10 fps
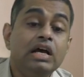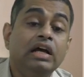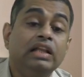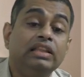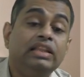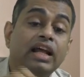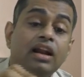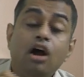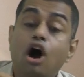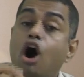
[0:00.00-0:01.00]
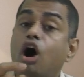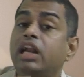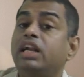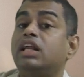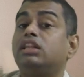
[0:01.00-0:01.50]
Then
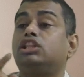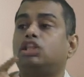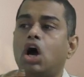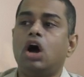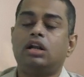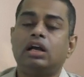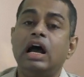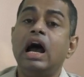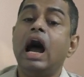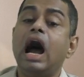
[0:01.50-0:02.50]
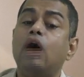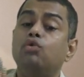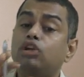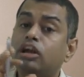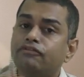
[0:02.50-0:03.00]
auditor thought,
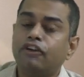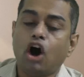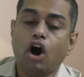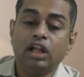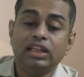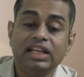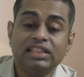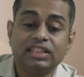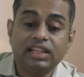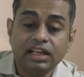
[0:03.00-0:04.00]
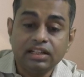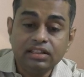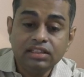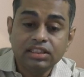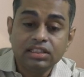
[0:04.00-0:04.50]
out of all these
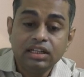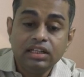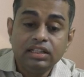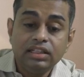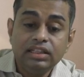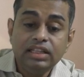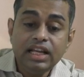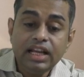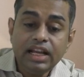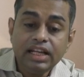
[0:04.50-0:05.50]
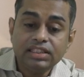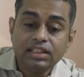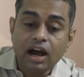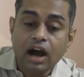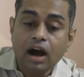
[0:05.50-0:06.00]
things,
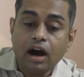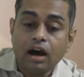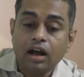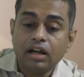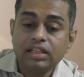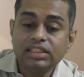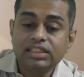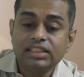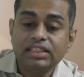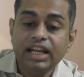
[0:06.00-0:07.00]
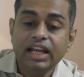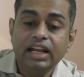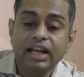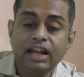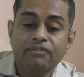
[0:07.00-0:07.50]
these are
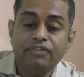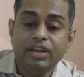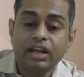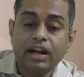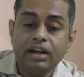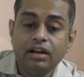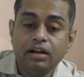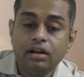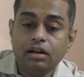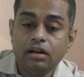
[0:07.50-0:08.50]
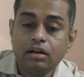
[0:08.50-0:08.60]
significant.